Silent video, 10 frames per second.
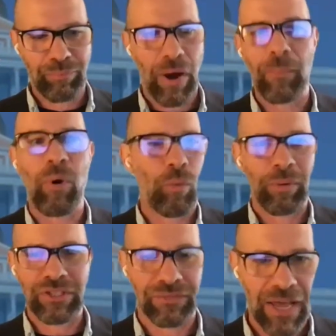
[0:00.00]
whole
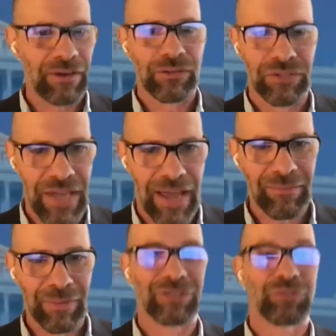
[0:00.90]
bunch of technical debt
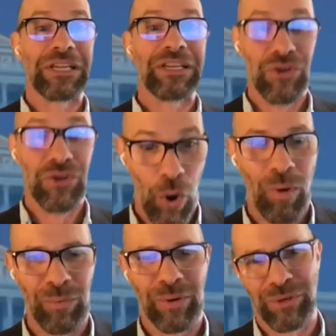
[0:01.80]
because we didn't know
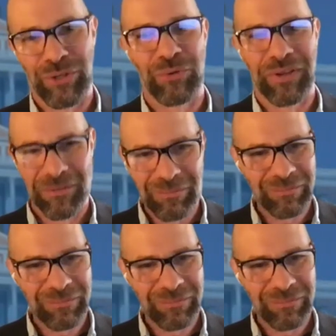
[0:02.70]
what we were doing.